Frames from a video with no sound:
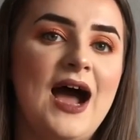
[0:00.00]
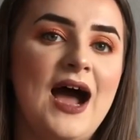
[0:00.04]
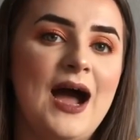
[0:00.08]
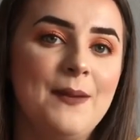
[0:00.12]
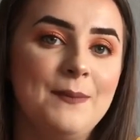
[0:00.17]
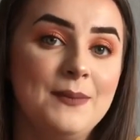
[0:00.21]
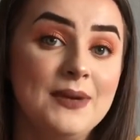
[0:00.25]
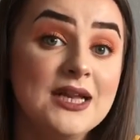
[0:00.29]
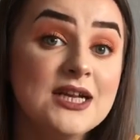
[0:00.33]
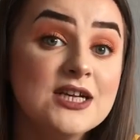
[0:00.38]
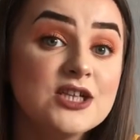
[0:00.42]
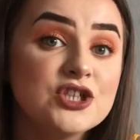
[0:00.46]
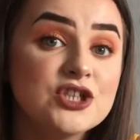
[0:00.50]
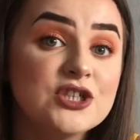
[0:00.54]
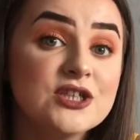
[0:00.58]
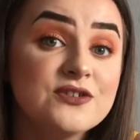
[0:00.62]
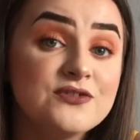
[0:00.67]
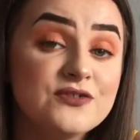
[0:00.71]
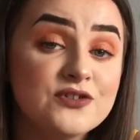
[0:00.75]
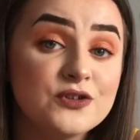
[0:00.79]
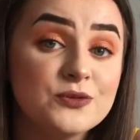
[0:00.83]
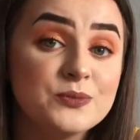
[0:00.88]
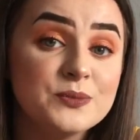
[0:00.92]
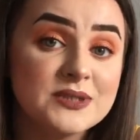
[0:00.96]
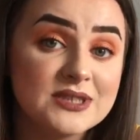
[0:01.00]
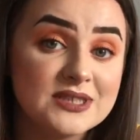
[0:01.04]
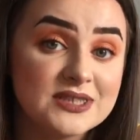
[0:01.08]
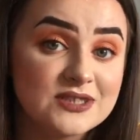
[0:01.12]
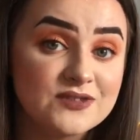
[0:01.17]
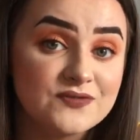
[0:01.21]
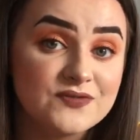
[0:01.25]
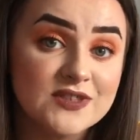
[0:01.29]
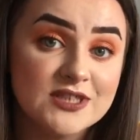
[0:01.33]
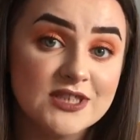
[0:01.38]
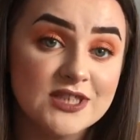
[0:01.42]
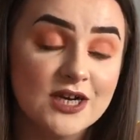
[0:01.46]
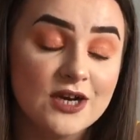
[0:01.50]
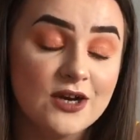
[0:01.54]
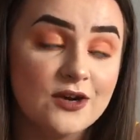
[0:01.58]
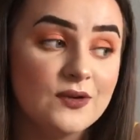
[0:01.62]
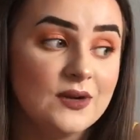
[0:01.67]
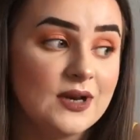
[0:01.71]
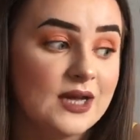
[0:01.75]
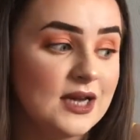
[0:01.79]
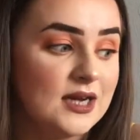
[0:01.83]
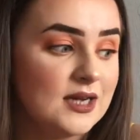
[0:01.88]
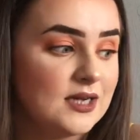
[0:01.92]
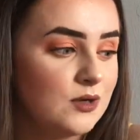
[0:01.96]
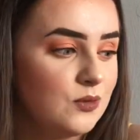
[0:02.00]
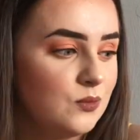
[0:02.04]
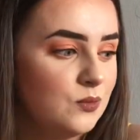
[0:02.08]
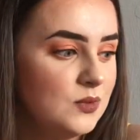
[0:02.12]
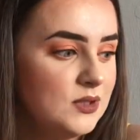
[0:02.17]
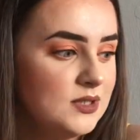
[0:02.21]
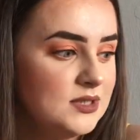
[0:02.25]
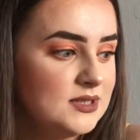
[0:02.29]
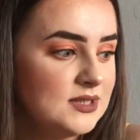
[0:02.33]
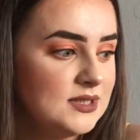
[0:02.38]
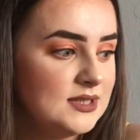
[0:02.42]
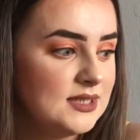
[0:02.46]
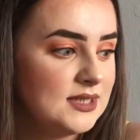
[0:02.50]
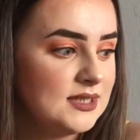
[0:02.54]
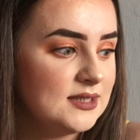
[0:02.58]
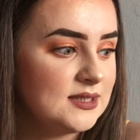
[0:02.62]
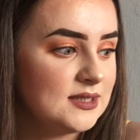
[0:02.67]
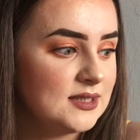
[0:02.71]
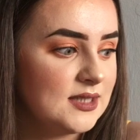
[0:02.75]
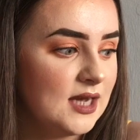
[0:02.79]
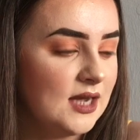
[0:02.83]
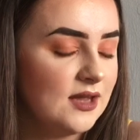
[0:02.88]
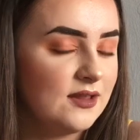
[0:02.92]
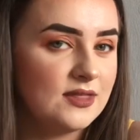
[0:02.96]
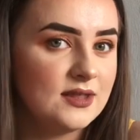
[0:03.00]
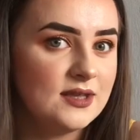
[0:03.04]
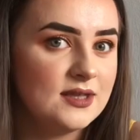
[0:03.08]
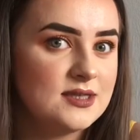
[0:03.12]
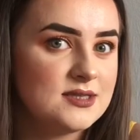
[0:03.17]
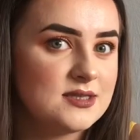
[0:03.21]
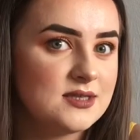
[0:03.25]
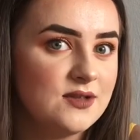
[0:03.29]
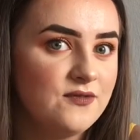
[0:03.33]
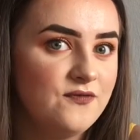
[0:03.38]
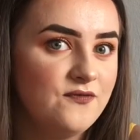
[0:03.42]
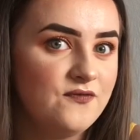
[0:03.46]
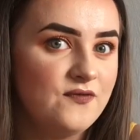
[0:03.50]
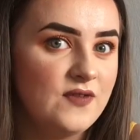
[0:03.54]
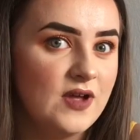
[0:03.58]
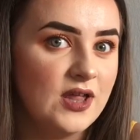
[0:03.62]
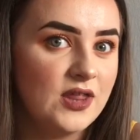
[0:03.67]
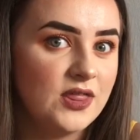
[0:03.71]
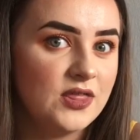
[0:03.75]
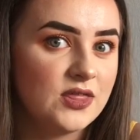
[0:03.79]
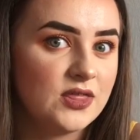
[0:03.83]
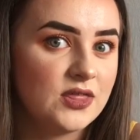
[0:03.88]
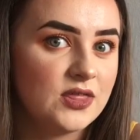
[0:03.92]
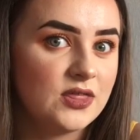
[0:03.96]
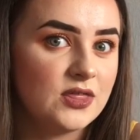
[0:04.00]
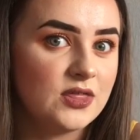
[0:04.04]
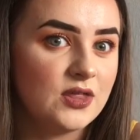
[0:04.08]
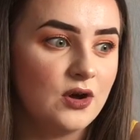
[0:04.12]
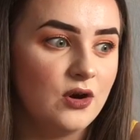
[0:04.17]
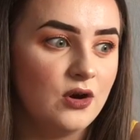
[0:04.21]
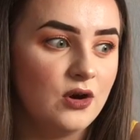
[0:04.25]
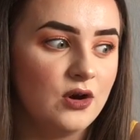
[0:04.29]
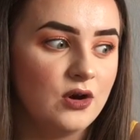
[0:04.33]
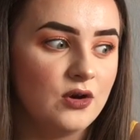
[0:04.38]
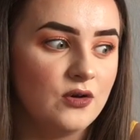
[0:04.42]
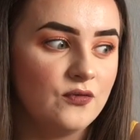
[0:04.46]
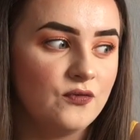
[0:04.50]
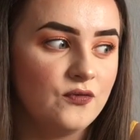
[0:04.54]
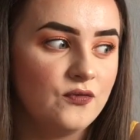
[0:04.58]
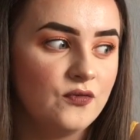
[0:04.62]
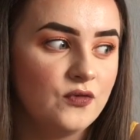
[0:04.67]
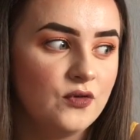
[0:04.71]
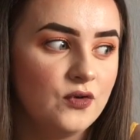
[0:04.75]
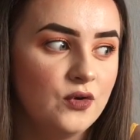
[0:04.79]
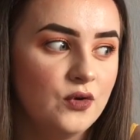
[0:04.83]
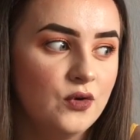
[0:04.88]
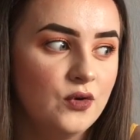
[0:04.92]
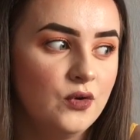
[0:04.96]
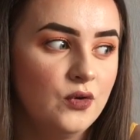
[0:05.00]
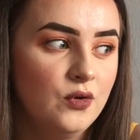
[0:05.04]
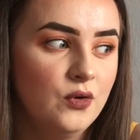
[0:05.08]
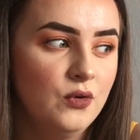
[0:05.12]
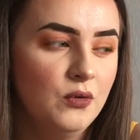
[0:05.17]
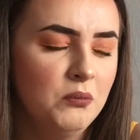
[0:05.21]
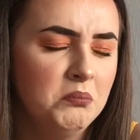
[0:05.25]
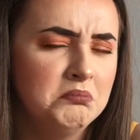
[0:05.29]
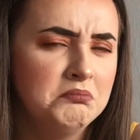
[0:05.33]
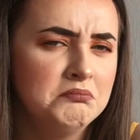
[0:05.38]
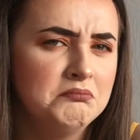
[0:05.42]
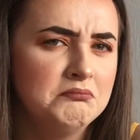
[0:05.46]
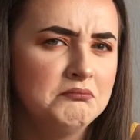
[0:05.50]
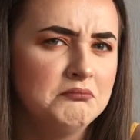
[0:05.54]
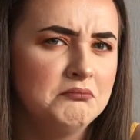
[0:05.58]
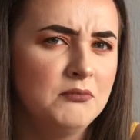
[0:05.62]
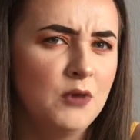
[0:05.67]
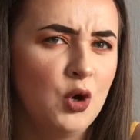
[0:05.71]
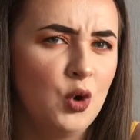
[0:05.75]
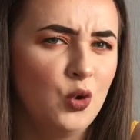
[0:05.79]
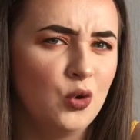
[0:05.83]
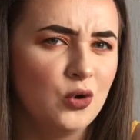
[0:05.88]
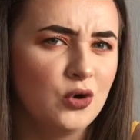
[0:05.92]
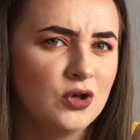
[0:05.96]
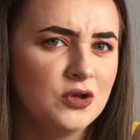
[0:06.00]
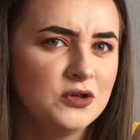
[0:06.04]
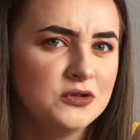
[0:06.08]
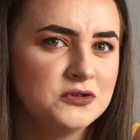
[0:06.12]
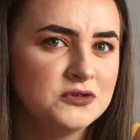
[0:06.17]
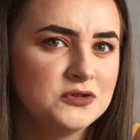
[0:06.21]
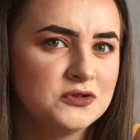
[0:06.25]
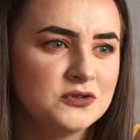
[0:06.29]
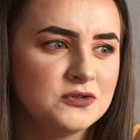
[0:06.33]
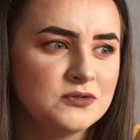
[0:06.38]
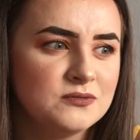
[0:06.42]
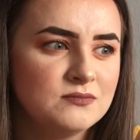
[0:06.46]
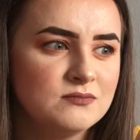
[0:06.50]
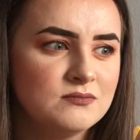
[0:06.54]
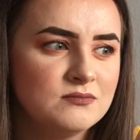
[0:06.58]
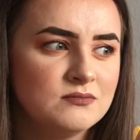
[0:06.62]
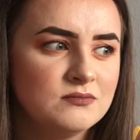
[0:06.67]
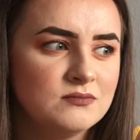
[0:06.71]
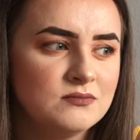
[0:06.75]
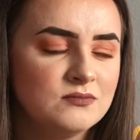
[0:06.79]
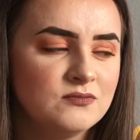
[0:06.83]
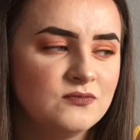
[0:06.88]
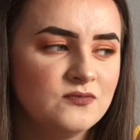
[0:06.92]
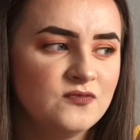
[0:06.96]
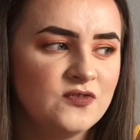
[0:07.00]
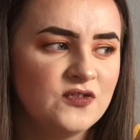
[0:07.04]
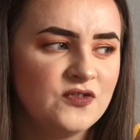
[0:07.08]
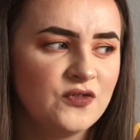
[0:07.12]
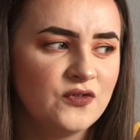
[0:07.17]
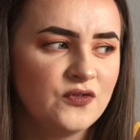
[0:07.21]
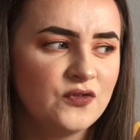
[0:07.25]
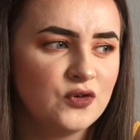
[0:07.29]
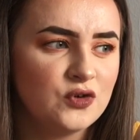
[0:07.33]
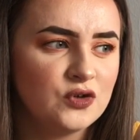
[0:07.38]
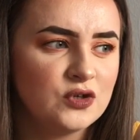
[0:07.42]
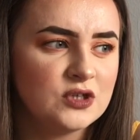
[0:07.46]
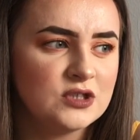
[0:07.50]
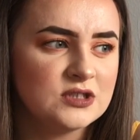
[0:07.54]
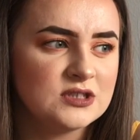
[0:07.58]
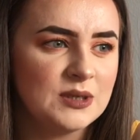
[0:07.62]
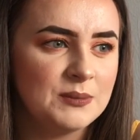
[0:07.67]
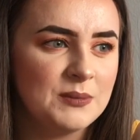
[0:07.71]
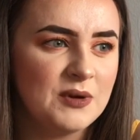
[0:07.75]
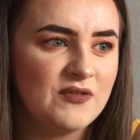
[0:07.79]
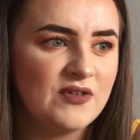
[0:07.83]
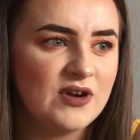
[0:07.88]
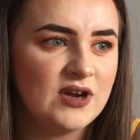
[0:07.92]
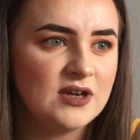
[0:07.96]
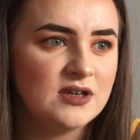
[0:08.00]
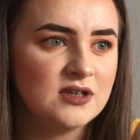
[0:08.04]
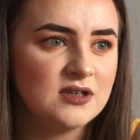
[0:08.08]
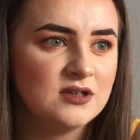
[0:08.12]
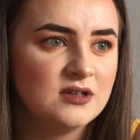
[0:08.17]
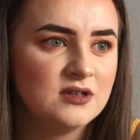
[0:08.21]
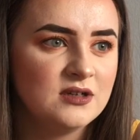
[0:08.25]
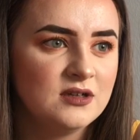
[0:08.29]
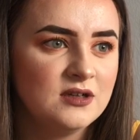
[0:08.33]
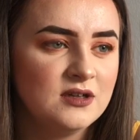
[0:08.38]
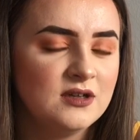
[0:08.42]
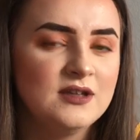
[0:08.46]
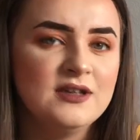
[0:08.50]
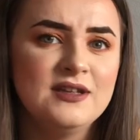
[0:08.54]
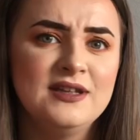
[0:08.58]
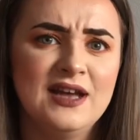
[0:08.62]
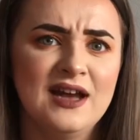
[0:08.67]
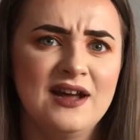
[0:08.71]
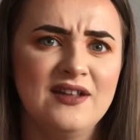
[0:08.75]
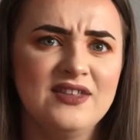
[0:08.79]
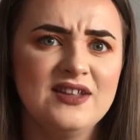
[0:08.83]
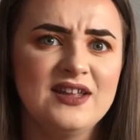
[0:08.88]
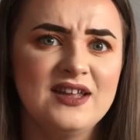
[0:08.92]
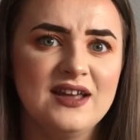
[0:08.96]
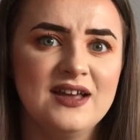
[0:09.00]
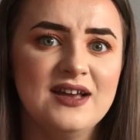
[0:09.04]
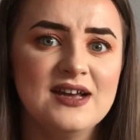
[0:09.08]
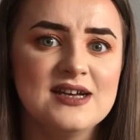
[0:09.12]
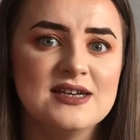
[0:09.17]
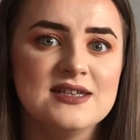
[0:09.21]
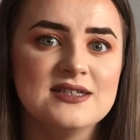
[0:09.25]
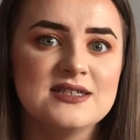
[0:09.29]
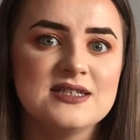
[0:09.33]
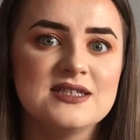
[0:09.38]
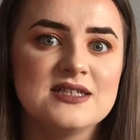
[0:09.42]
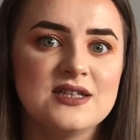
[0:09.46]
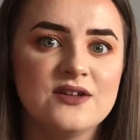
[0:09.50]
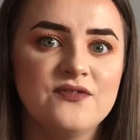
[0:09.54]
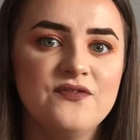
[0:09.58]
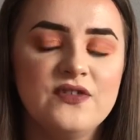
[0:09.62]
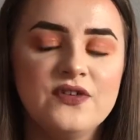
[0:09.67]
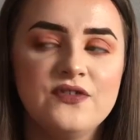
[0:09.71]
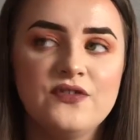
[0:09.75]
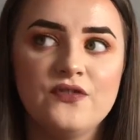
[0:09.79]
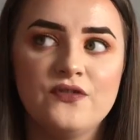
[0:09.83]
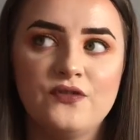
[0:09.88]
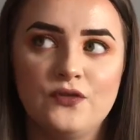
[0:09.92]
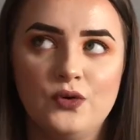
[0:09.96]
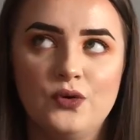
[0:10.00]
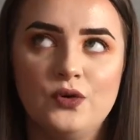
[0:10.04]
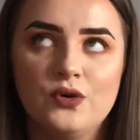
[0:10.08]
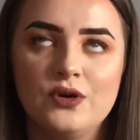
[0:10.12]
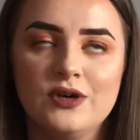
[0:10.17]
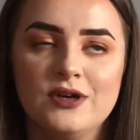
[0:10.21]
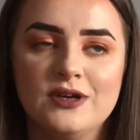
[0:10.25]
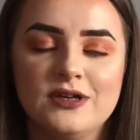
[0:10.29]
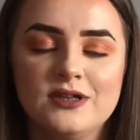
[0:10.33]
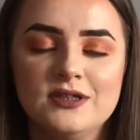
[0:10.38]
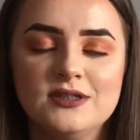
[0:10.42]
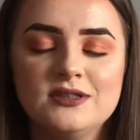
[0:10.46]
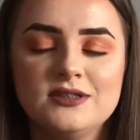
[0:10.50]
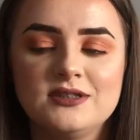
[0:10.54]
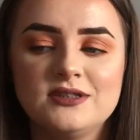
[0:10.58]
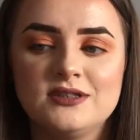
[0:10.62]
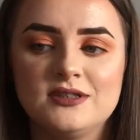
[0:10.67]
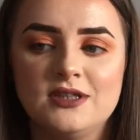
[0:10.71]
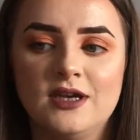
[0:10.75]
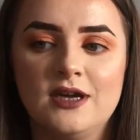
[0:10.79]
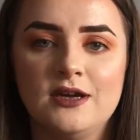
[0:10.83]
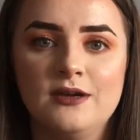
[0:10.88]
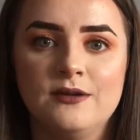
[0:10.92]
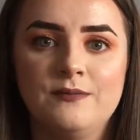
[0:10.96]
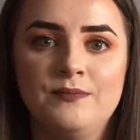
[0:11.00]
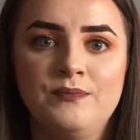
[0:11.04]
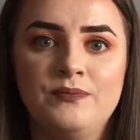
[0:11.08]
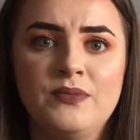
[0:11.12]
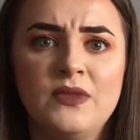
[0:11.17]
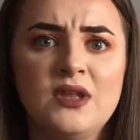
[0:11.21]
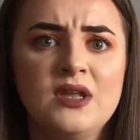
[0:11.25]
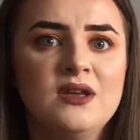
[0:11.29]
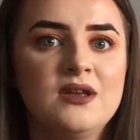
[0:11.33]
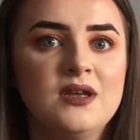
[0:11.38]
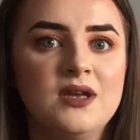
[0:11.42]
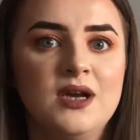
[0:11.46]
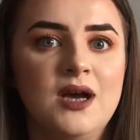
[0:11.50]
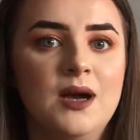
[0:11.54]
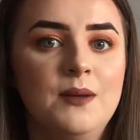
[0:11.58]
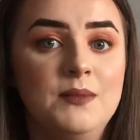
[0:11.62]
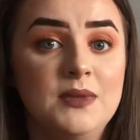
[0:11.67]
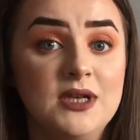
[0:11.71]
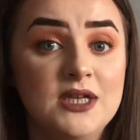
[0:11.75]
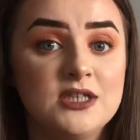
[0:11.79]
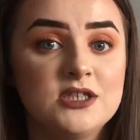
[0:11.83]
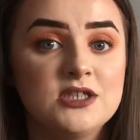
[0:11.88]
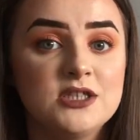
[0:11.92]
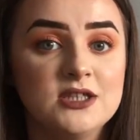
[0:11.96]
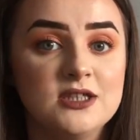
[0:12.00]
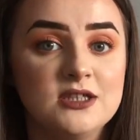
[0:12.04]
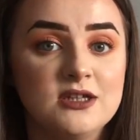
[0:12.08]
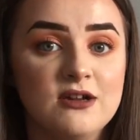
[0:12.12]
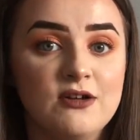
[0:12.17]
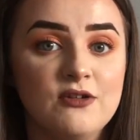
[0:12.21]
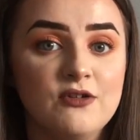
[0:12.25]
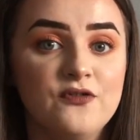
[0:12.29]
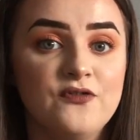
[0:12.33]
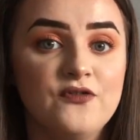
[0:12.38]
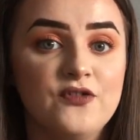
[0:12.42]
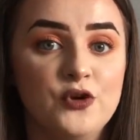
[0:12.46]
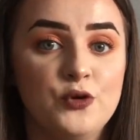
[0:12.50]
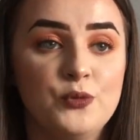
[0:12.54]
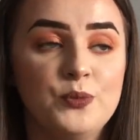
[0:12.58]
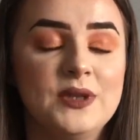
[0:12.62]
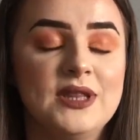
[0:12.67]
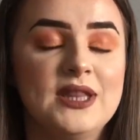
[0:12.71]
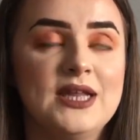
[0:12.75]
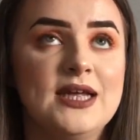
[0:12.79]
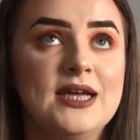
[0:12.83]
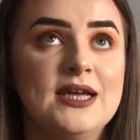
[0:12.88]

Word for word: I'm literally filming this video like, what is the date today? I think it's the 5th of August of August, am I right? Yeah, I think it is. It's the 5th of August, so I'm literally near enough filming